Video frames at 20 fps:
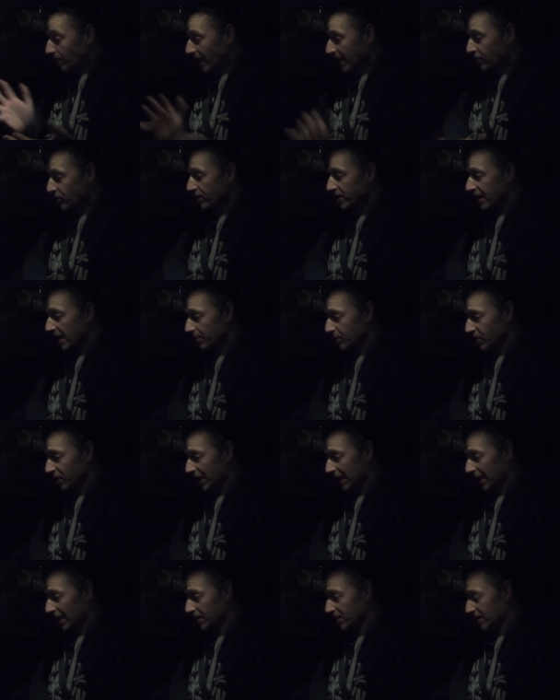battery temperature
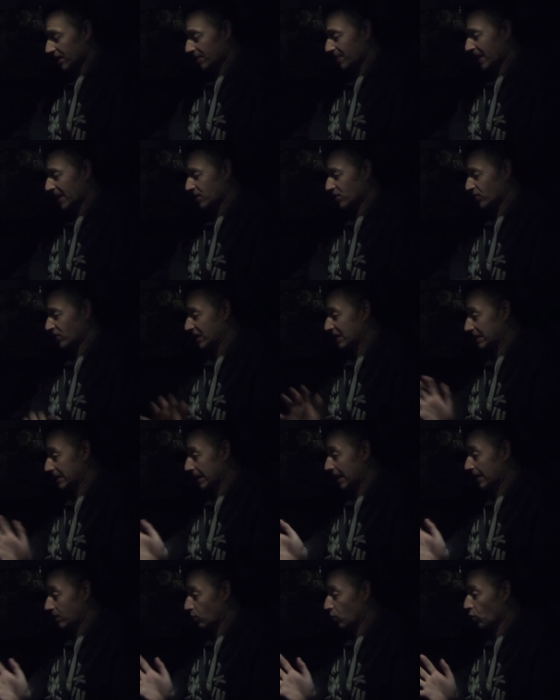gauge, so the battery is
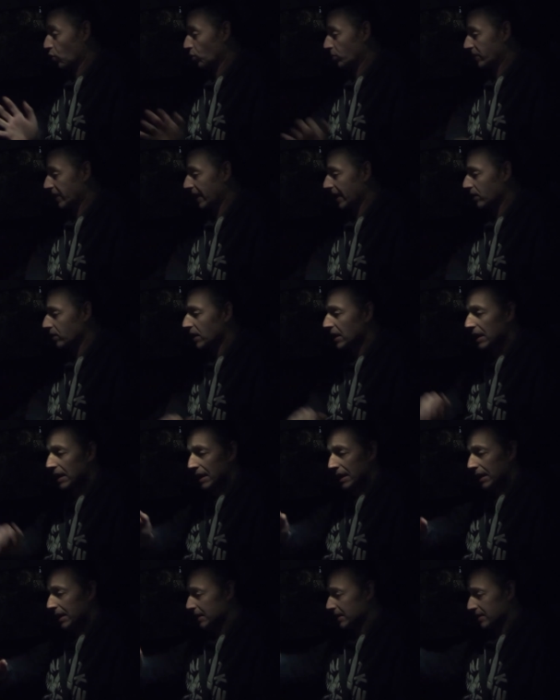getting warm now.
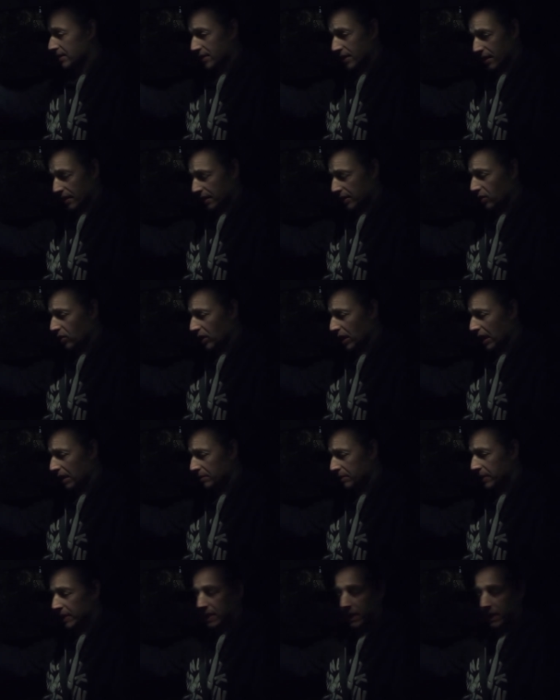It's certainly not up